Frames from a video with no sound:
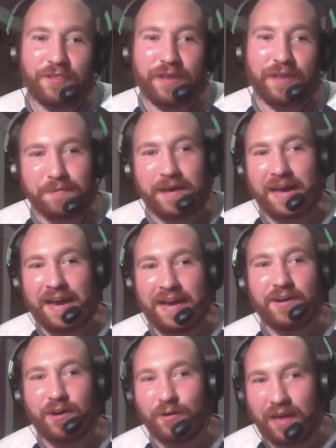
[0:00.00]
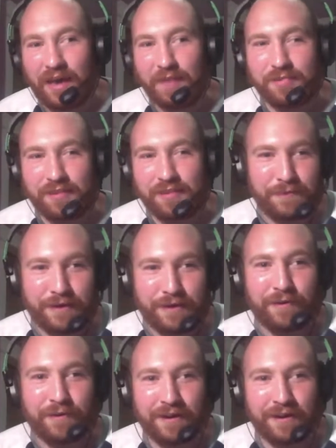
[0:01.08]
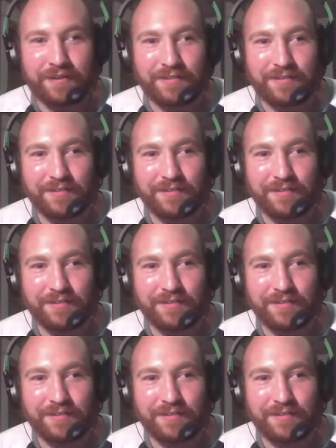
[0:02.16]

like me. I hate all games that come out right now.